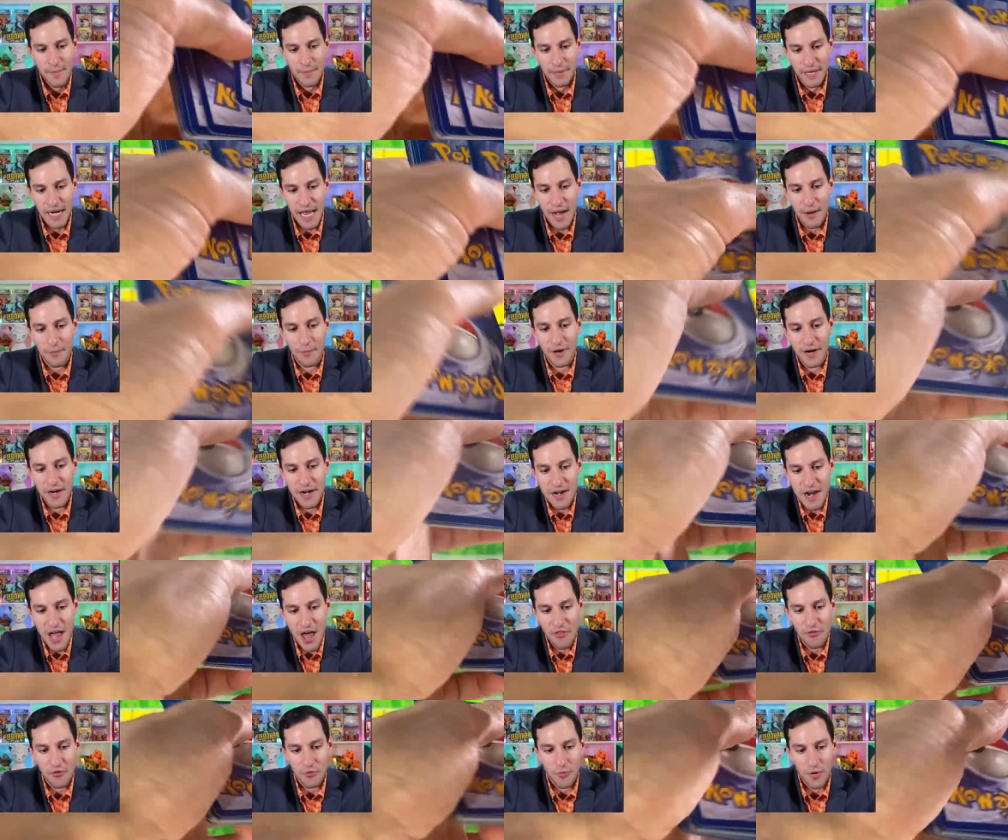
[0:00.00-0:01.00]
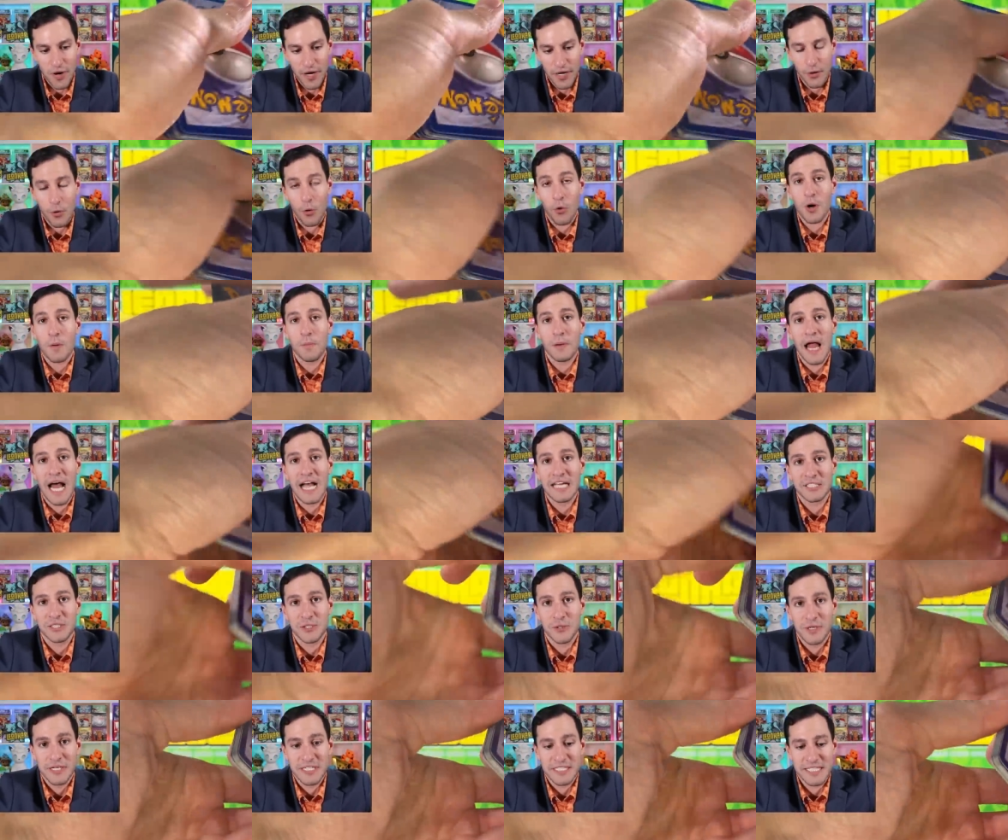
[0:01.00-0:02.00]
but I want another one. Or
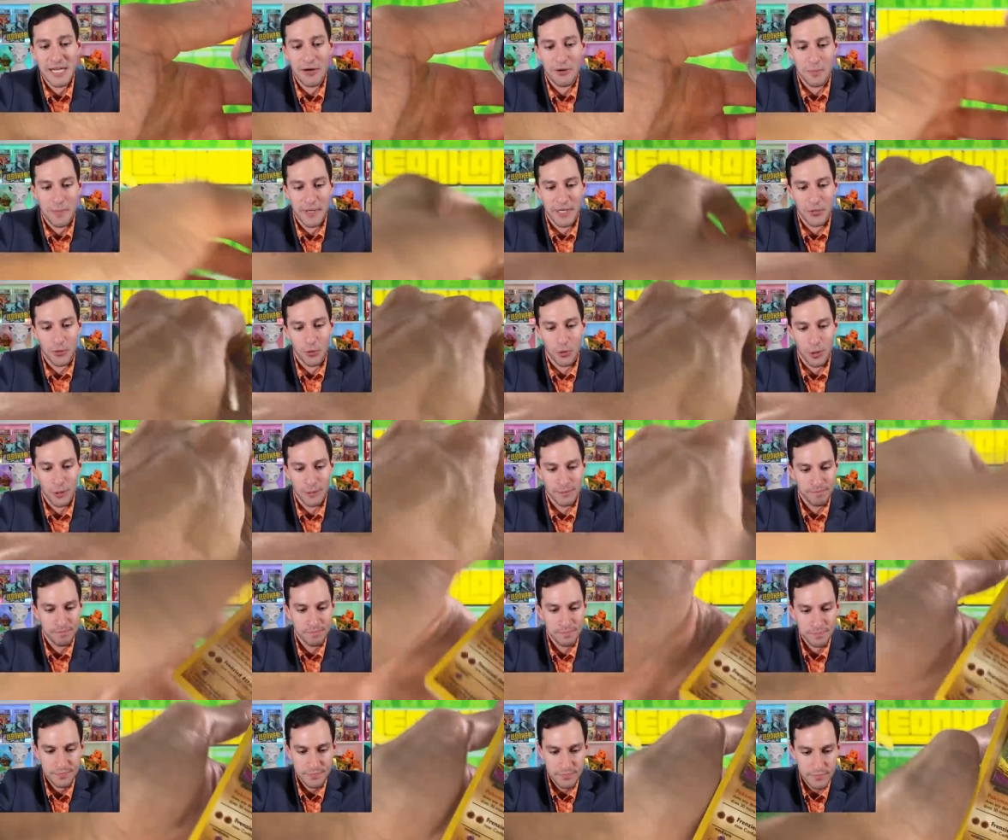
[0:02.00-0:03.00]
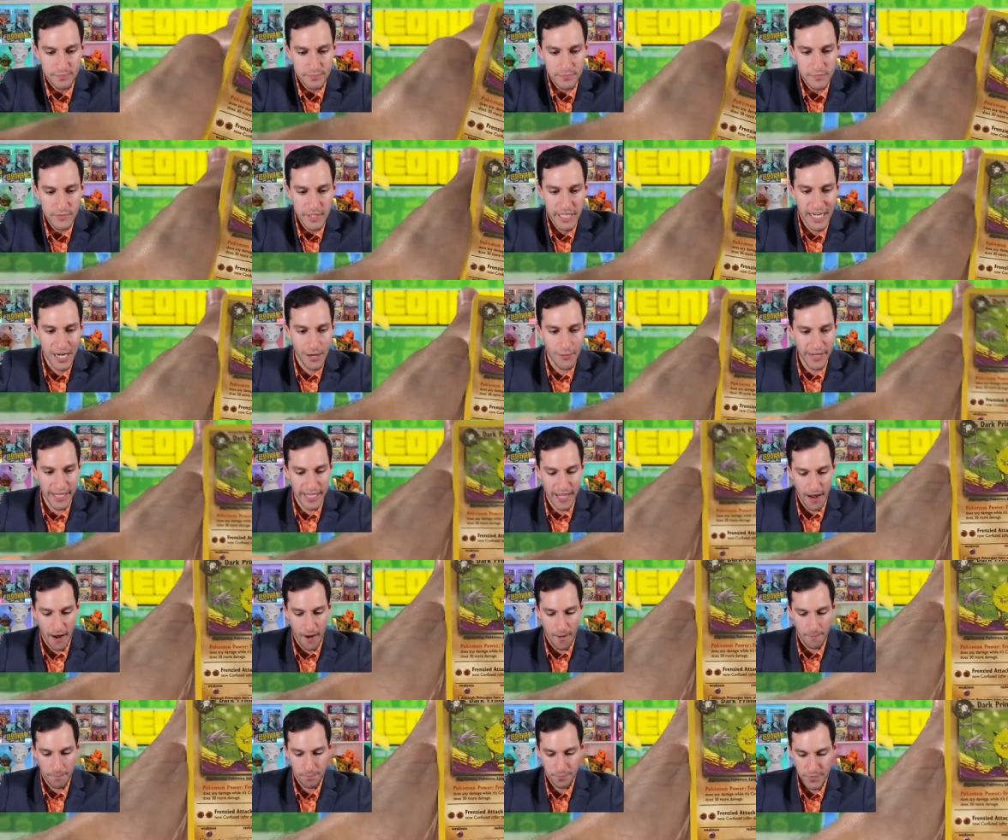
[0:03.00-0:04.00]
Blastoise, that would be cool. Here we
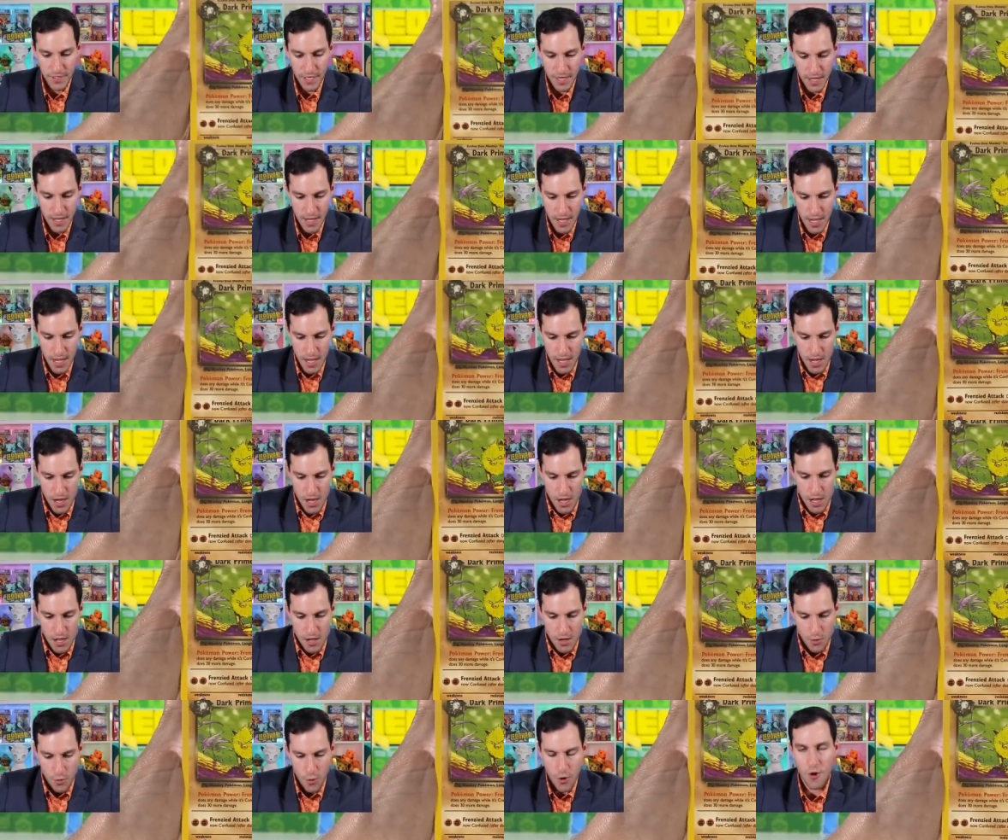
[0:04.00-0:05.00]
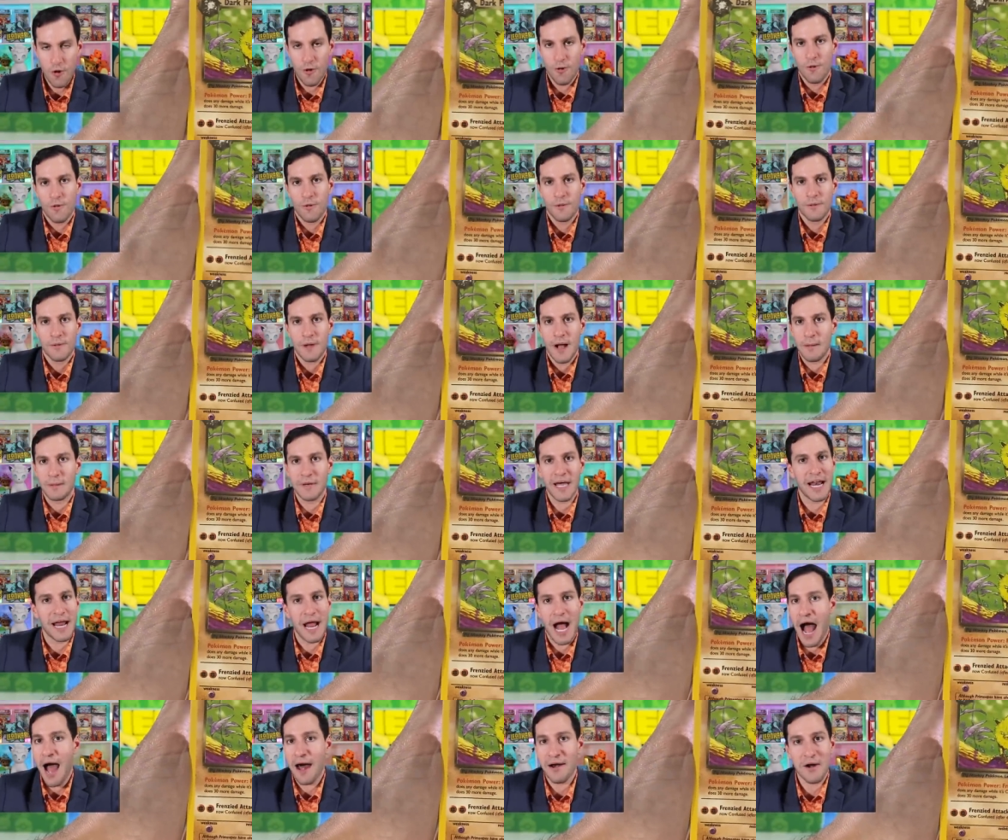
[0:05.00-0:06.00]
go. Whew, I'm
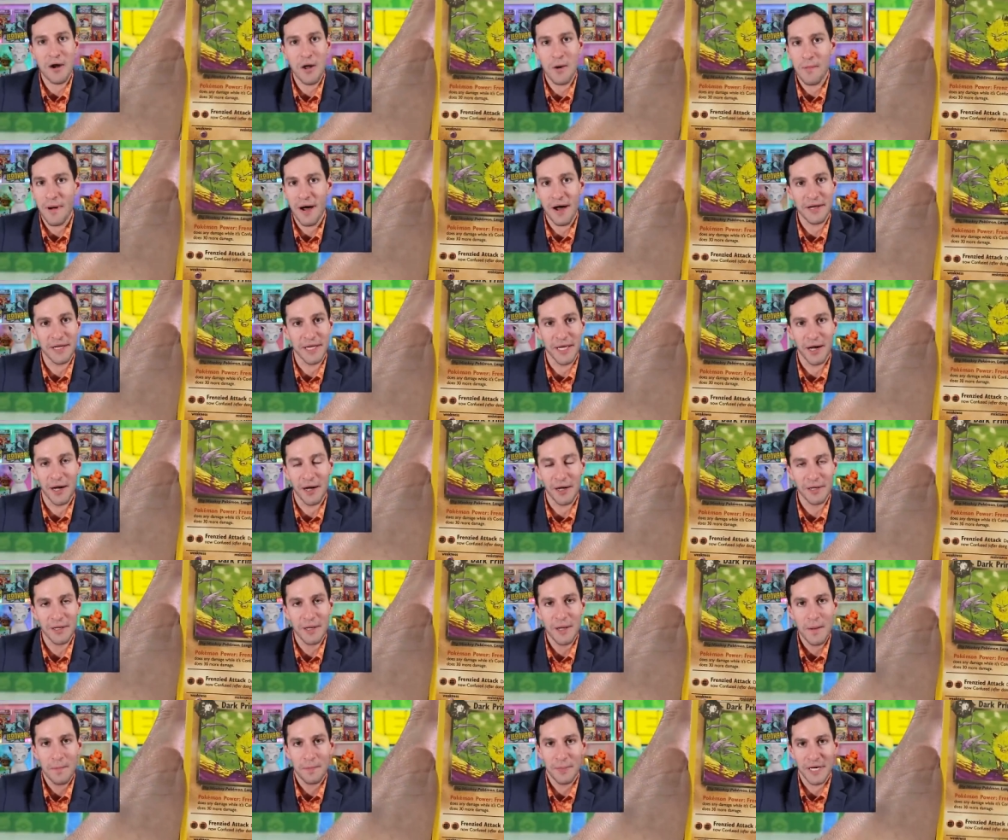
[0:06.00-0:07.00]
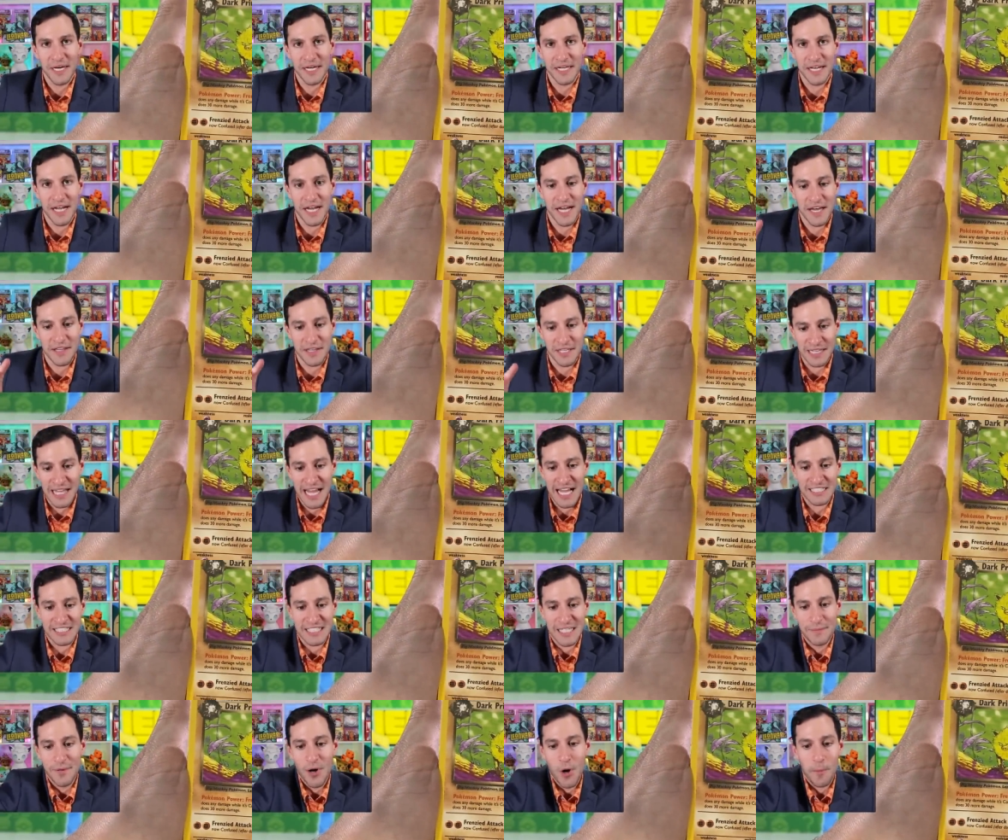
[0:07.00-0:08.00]
getting, I don't know about y'all, but uh, the
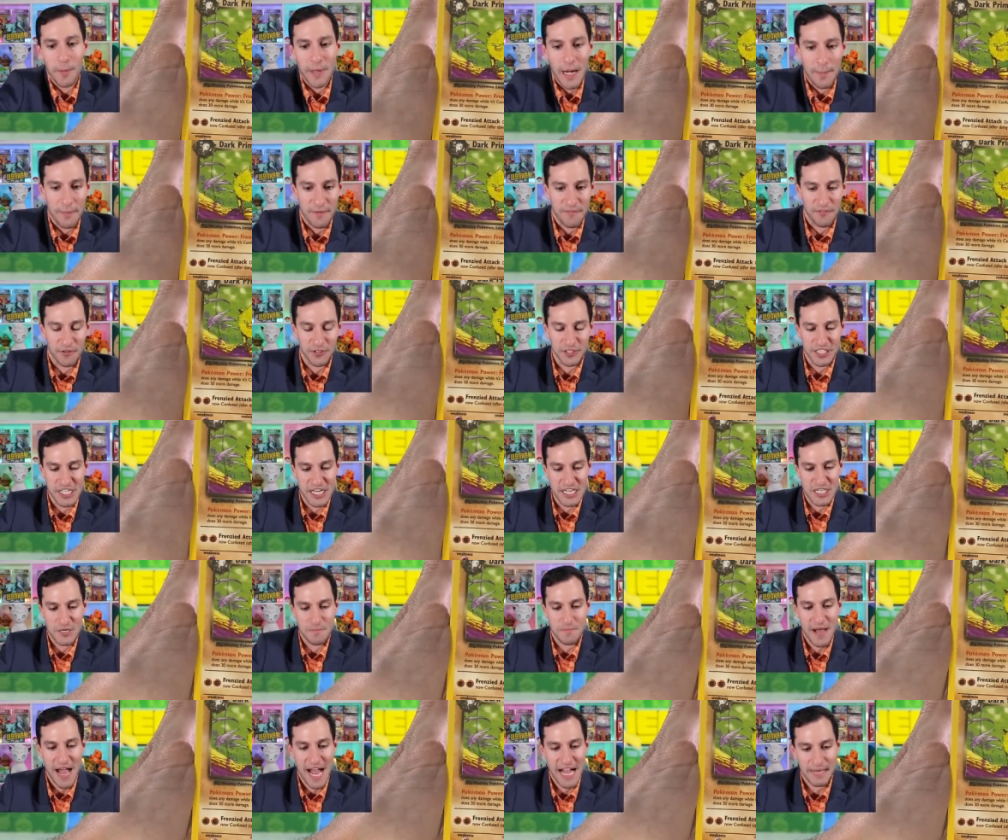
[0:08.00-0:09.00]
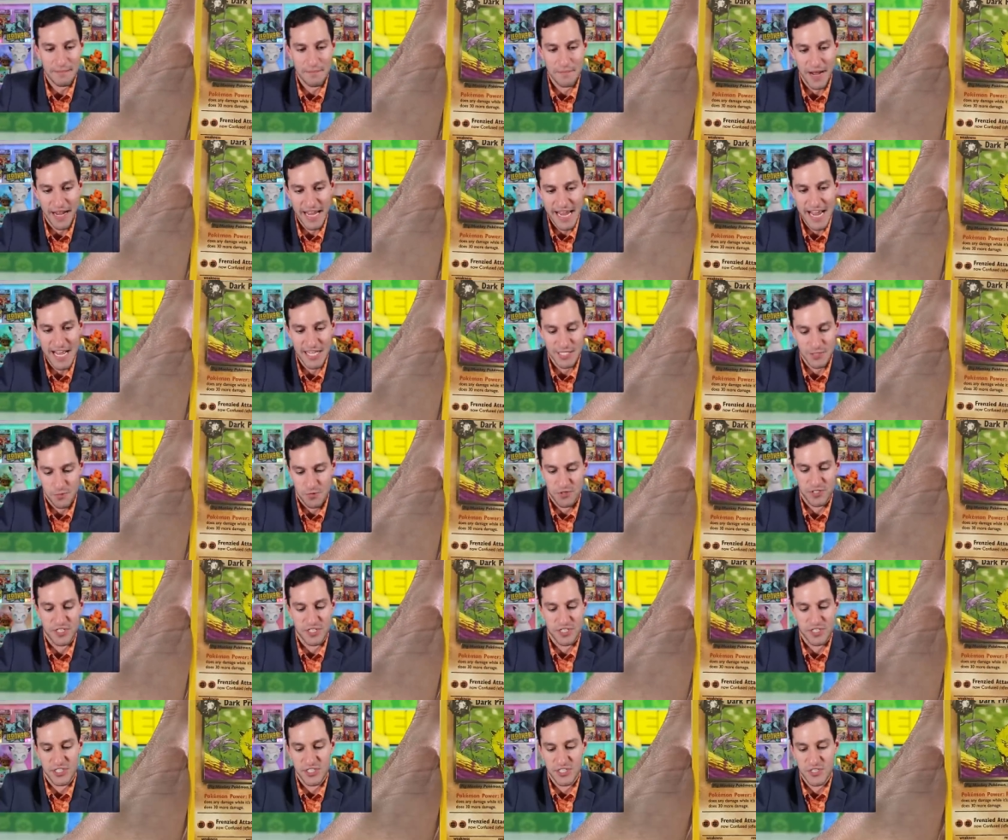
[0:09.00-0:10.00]
last time I opened up a first edition pack, my hands were
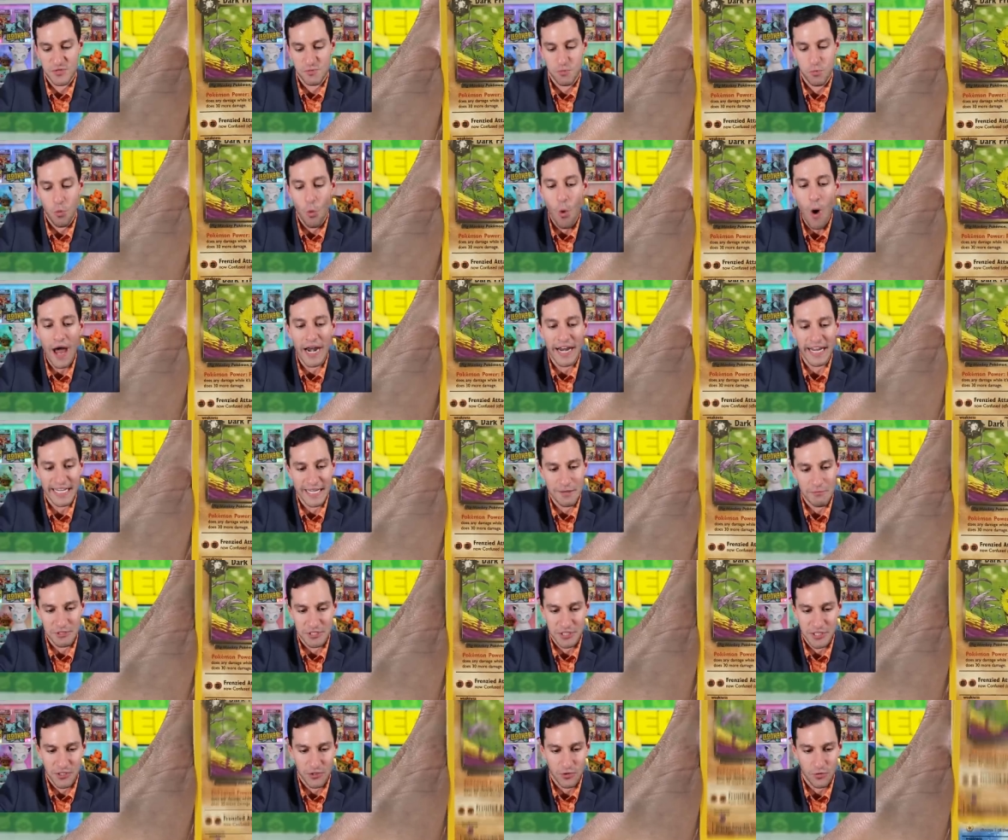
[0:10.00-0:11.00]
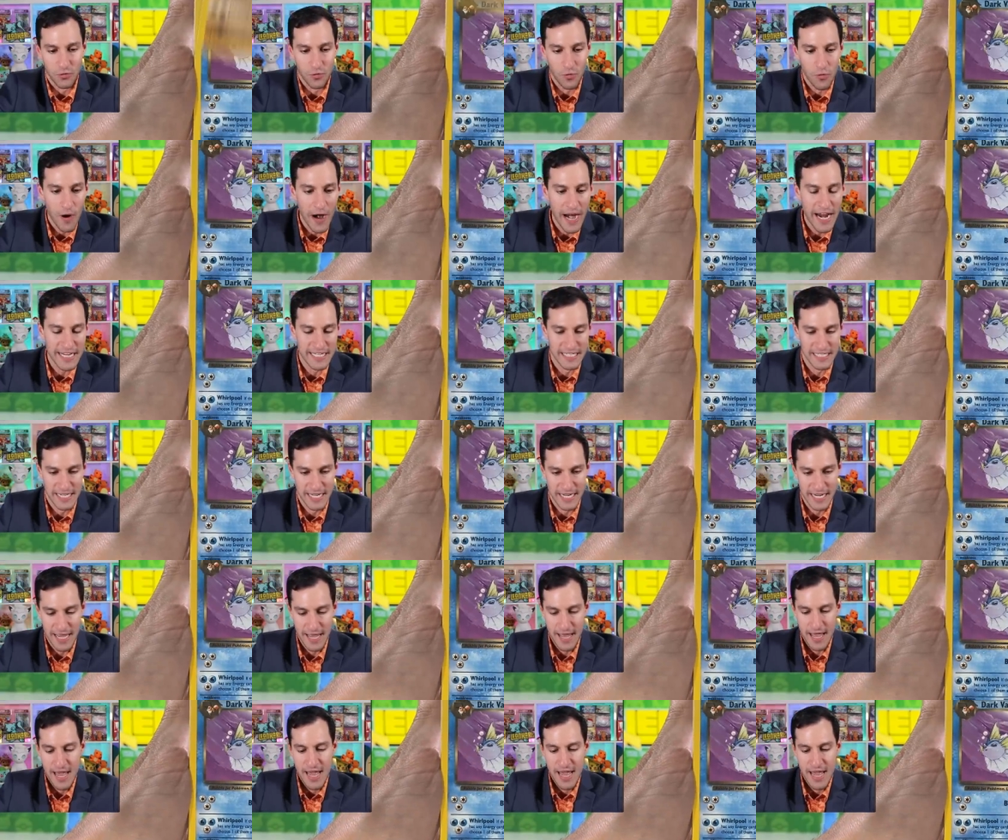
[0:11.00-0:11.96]
just sweating. It was crazy.